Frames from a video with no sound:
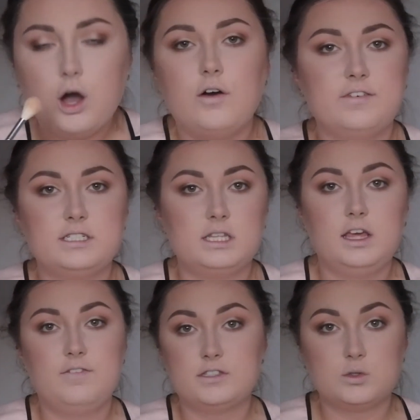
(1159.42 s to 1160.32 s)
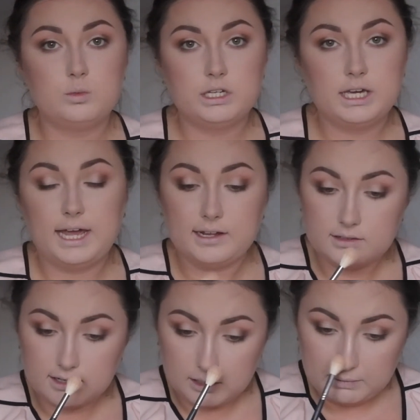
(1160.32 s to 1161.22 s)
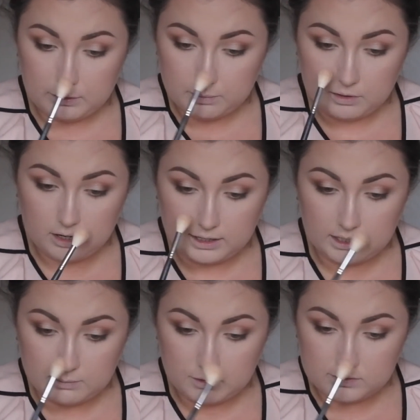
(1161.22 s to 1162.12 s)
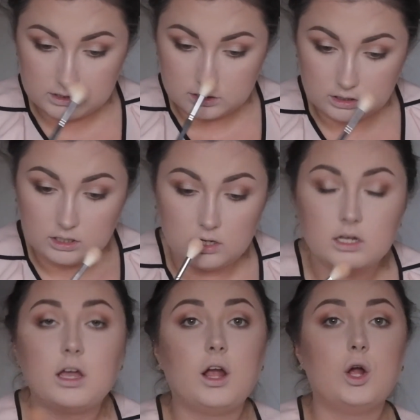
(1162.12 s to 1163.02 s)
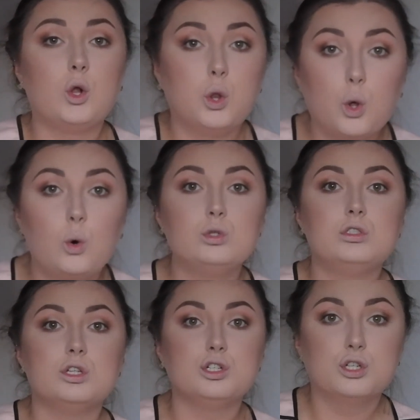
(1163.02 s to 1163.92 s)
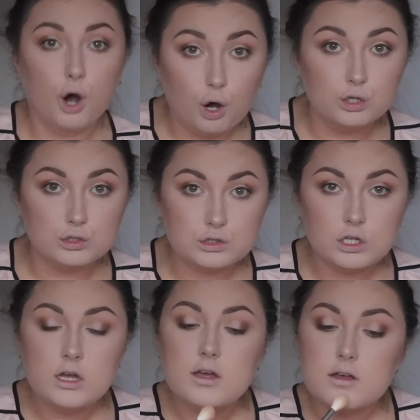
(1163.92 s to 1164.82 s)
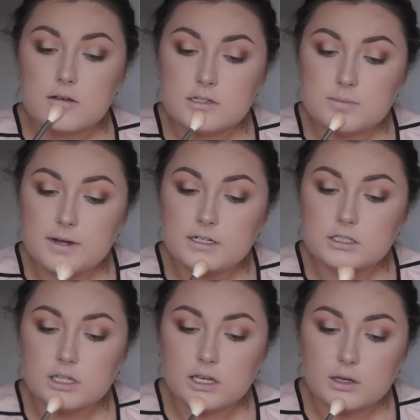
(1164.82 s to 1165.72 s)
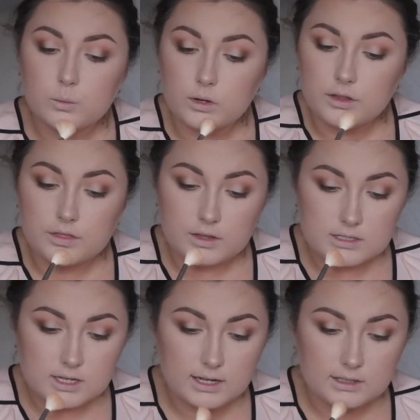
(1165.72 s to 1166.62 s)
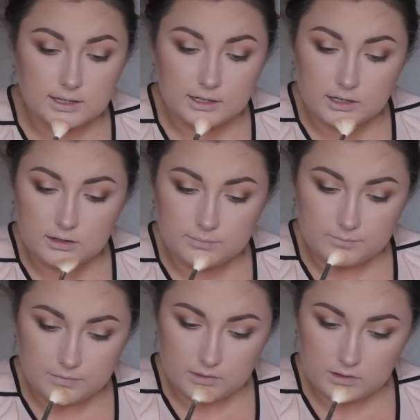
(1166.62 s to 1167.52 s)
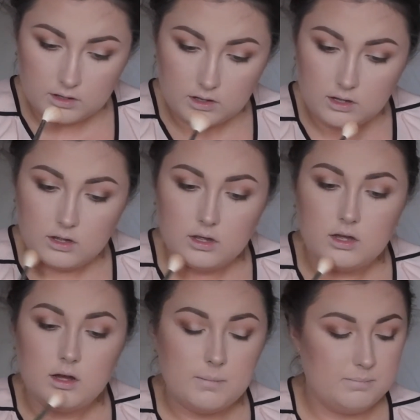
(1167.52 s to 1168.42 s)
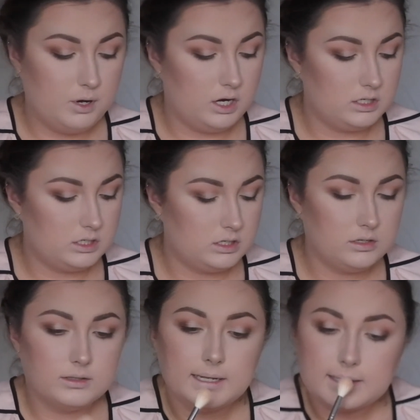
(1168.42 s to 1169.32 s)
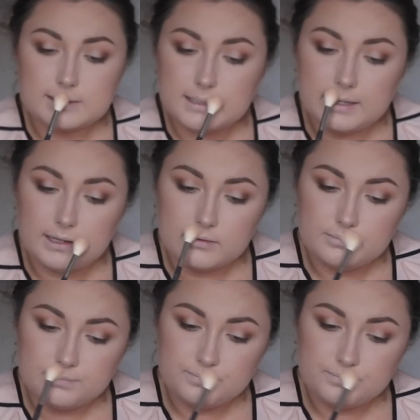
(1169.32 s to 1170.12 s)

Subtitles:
Obviously if it's a weekend and I'm out partying, I'm obviously going to glow to the gods, especially with this highlighter. But like I say,